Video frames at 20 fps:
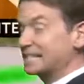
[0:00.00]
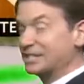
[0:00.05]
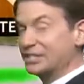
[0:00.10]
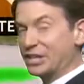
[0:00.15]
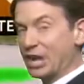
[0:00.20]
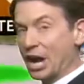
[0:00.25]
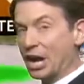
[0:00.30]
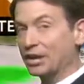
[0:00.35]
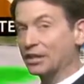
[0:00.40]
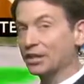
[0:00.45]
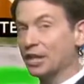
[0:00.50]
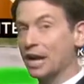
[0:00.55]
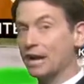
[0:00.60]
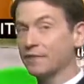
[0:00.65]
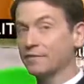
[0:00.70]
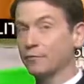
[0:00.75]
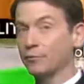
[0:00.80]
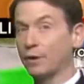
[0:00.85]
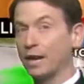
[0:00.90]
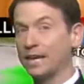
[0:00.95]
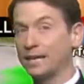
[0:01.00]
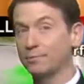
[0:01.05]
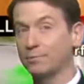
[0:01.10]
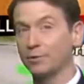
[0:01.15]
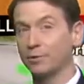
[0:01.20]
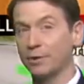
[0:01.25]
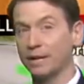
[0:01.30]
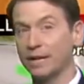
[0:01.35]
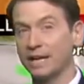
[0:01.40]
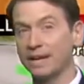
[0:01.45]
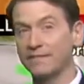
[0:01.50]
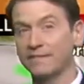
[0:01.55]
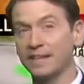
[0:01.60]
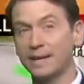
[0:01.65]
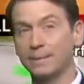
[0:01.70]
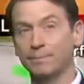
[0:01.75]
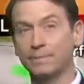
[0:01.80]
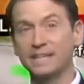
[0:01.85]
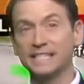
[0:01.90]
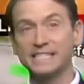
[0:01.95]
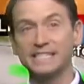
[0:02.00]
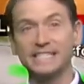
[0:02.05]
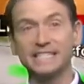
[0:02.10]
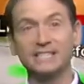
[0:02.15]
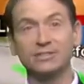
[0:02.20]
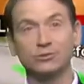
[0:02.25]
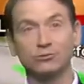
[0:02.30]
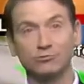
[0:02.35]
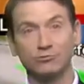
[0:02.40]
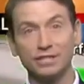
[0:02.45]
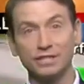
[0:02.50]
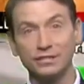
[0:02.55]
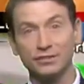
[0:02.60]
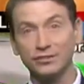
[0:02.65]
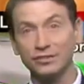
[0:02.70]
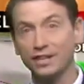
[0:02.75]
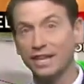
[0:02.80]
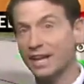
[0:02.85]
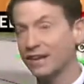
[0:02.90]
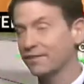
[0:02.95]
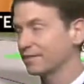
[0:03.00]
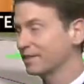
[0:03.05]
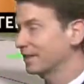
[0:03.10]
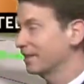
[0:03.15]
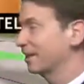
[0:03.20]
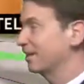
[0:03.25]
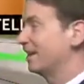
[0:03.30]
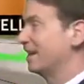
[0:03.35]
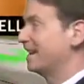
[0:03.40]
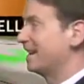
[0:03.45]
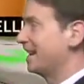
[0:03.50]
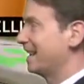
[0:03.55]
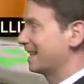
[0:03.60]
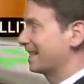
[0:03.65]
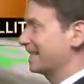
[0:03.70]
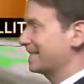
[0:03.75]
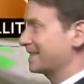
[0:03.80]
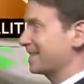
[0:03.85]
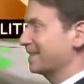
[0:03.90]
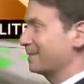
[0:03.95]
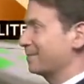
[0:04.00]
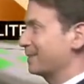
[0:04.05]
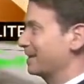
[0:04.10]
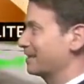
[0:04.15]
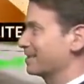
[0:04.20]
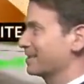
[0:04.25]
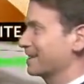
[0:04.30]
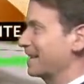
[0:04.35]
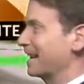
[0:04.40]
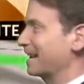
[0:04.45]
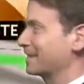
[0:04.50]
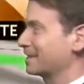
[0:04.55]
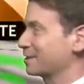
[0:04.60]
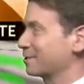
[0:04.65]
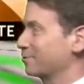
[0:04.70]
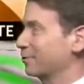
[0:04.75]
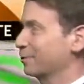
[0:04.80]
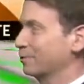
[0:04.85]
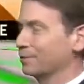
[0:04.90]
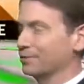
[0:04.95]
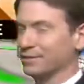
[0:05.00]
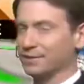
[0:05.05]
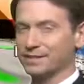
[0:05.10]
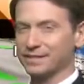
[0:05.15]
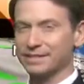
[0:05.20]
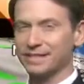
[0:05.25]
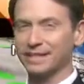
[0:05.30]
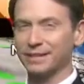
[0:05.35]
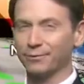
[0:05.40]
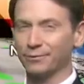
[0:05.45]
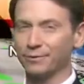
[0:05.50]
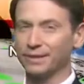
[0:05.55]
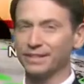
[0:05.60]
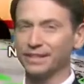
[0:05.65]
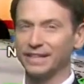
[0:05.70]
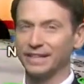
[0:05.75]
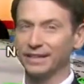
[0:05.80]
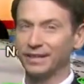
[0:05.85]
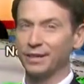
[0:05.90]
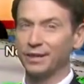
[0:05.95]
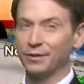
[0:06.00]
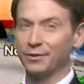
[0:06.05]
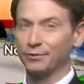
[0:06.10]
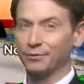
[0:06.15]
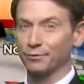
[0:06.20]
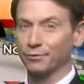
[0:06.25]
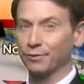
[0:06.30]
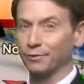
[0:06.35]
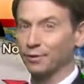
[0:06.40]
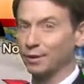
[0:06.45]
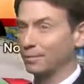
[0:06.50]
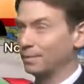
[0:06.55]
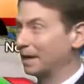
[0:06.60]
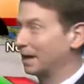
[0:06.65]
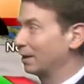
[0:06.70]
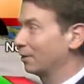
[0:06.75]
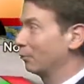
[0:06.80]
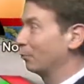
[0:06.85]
not a lot of rain, but we'll have that mist and drizzle out there. That's going to be your status quo, it looks like, really, through about